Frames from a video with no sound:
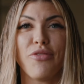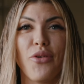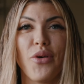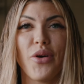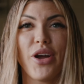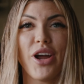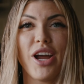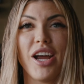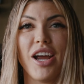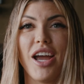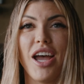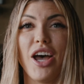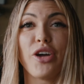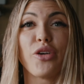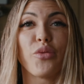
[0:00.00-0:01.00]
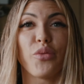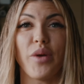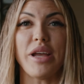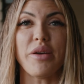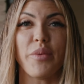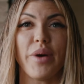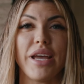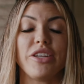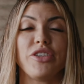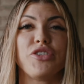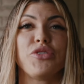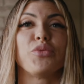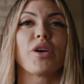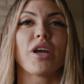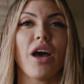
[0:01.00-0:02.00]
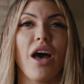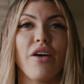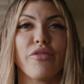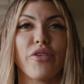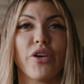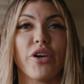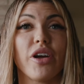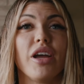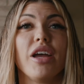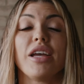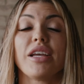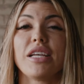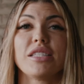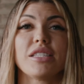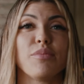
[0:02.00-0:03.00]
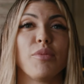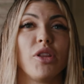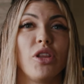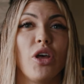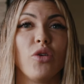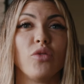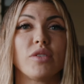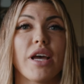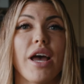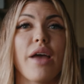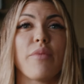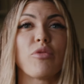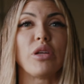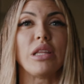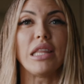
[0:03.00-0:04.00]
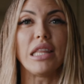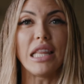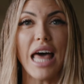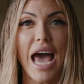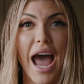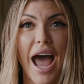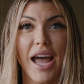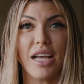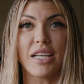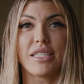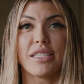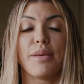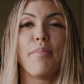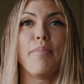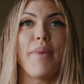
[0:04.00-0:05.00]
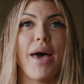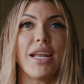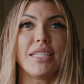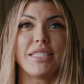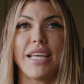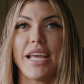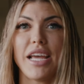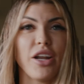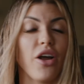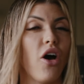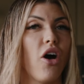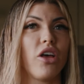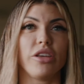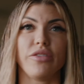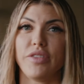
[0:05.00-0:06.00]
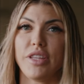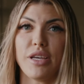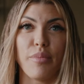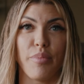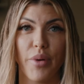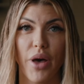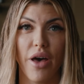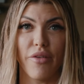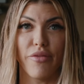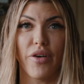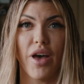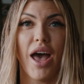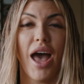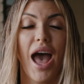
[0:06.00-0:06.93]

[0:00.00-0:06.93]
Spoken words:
for a great way to recover, get some alone time, relax, meditate, all of the above,